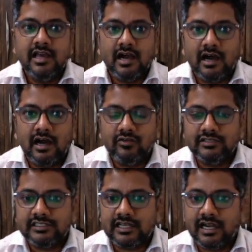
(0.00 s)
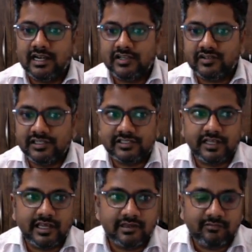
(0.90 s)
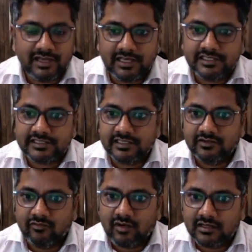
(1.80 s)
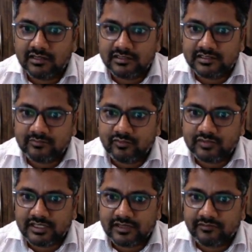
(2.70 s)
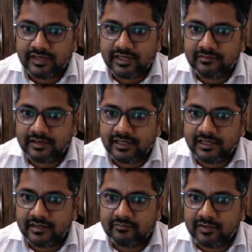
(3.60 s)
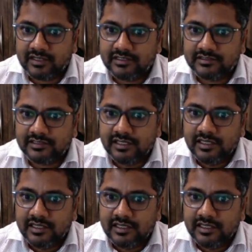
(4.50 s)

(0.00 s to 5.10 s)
How this hydration is taking place in water? Suppose that we have Na plus.